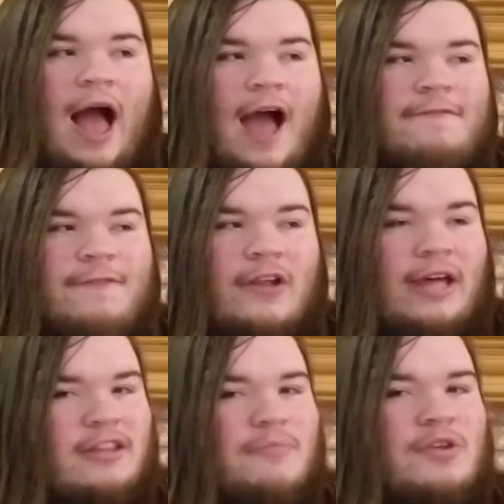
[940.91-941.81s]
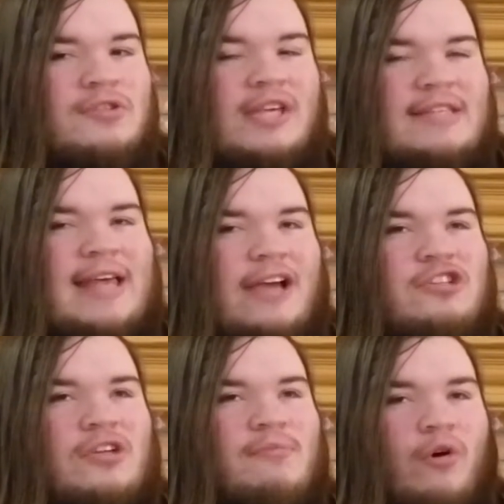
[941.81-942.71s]
I feel like the music is
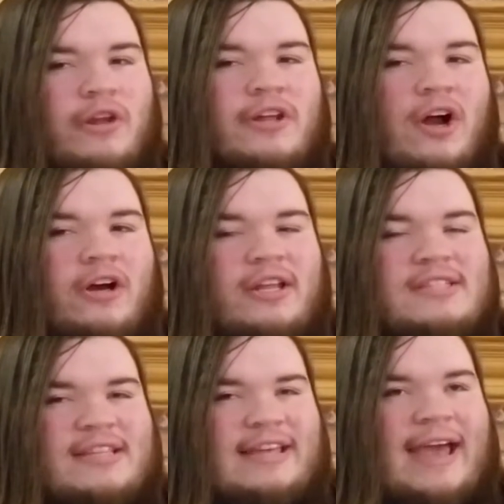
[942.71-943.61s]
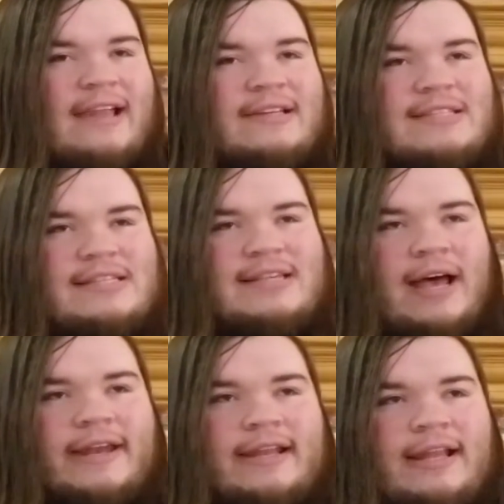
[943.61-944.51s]
actually more in the Guardians of the Galaxy side.